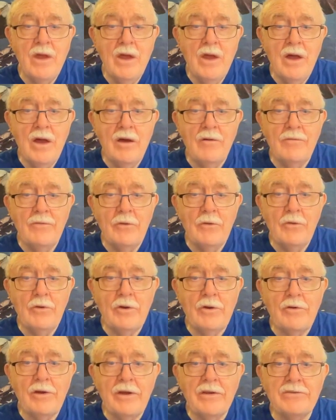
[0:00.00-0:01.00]
A Florida
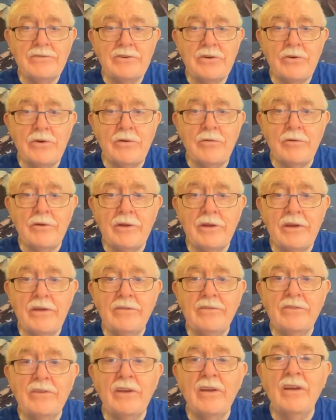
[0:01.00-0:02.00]
grand jury
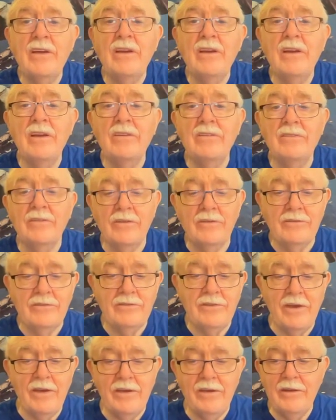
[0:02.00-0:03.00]
released its
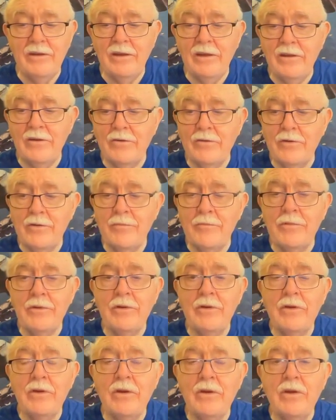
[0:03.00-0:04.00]
second interim
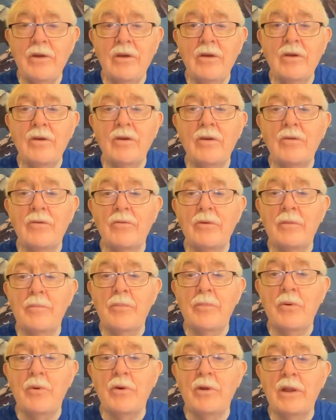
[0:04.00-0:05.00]

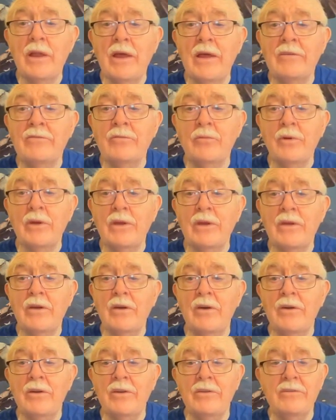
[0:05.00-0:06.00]
report last week
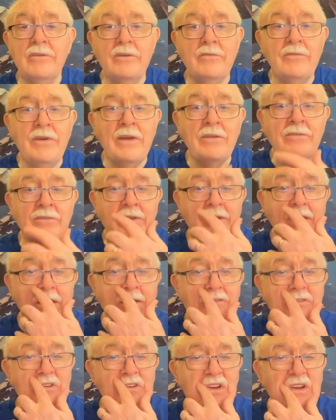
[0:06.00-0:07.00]
on its
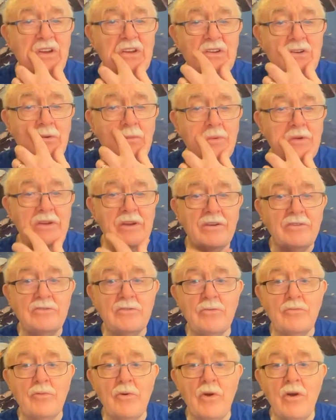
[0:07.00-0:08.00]
investigation into
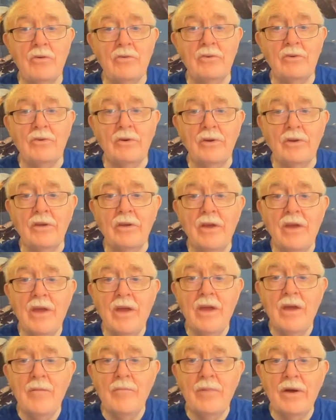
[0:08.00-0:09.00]
potential wrongdoing
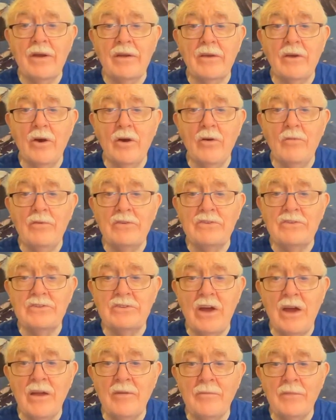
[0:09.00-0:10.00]
by COVID
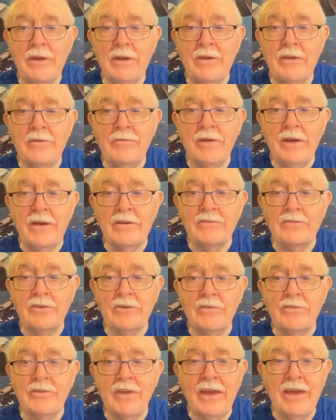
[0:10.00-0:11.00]
shot
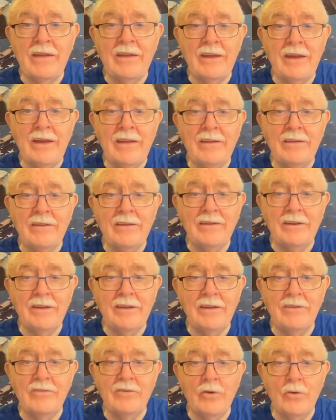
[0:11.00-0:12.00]
manufacturers and
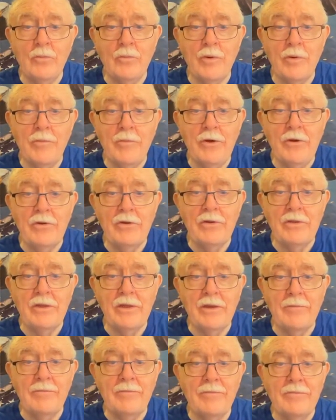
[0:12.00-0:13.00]
entities who promoted
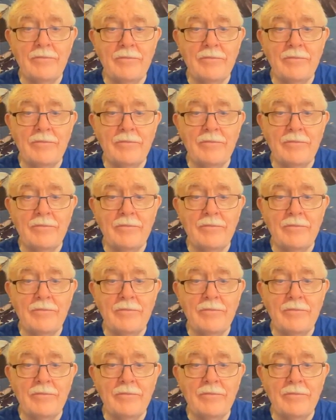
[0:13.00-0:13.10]
them.